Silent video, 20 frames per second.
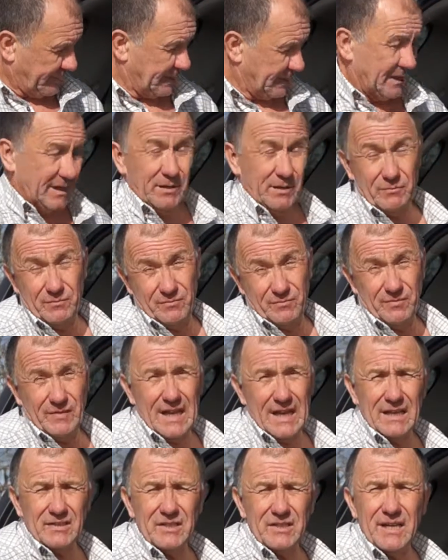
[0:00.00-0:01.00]
and
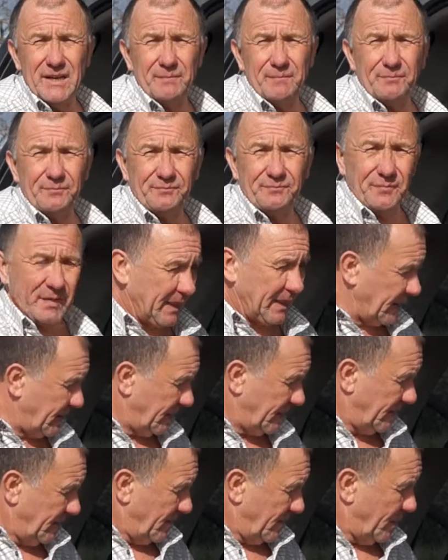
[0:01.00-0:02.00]
that's it.
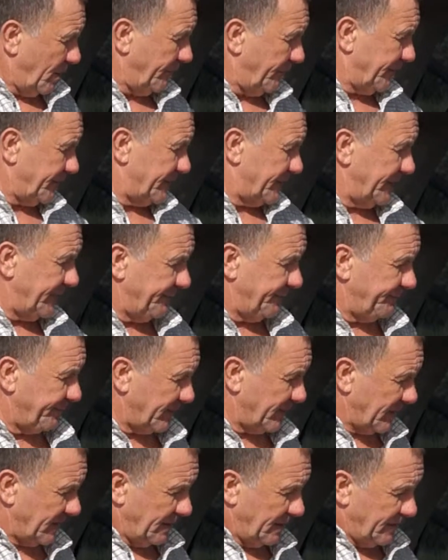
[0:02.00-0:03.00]
Obviously
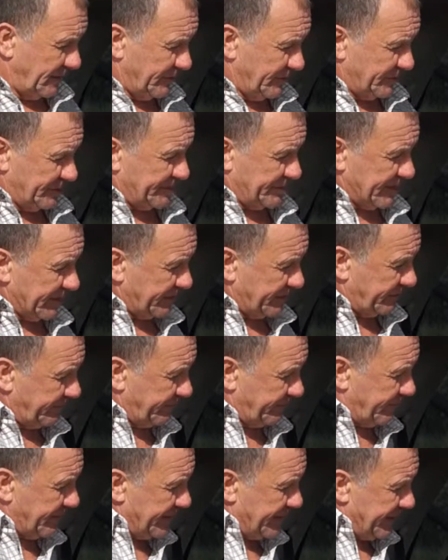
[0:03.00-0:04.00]
there's a set of
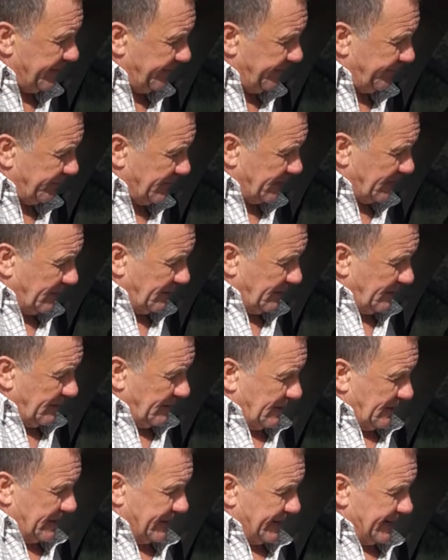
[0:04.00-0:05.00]
3.
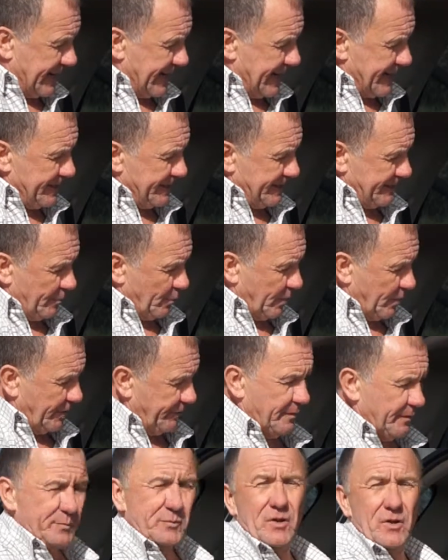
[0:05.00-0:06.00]
Again, one of
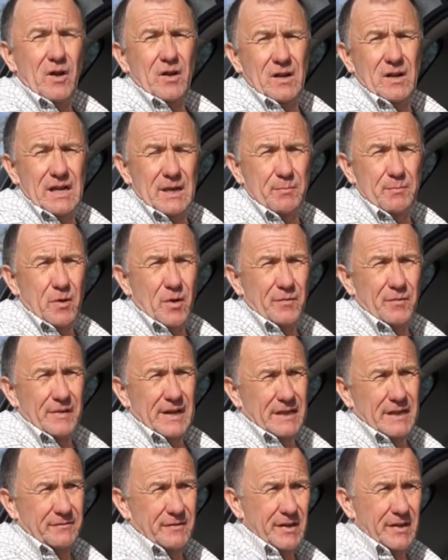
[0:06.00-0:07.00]
them's got a clip on,
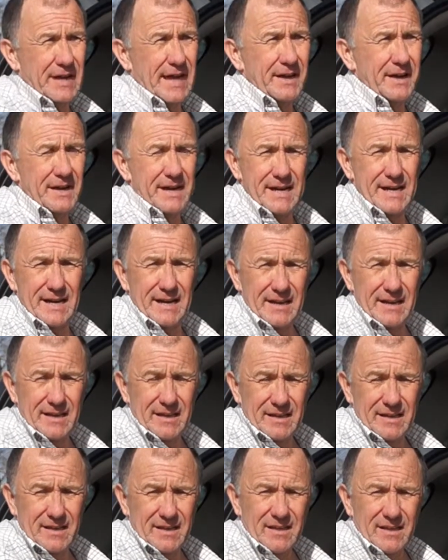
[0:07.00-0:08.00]
that's for carrying
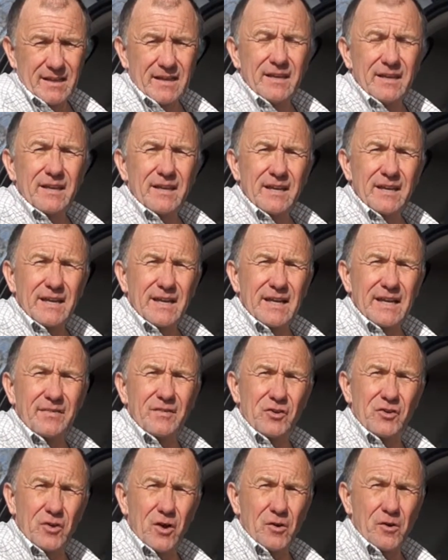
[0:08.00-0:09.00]
in
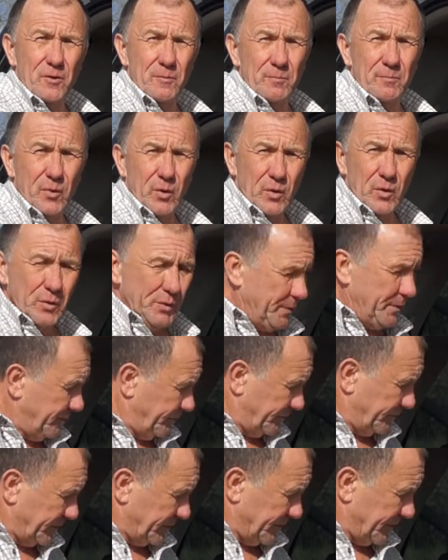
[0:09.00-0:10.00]
the shotgun mode,
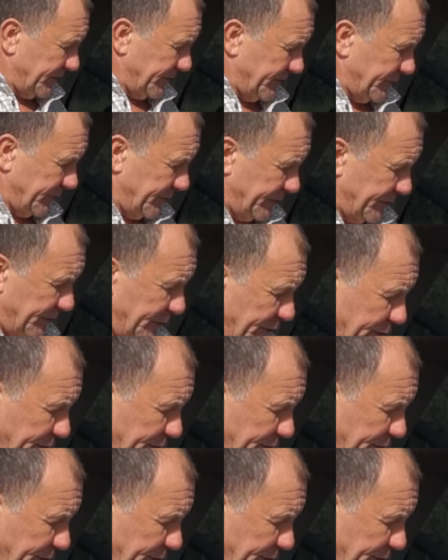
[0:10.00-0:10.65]
so don't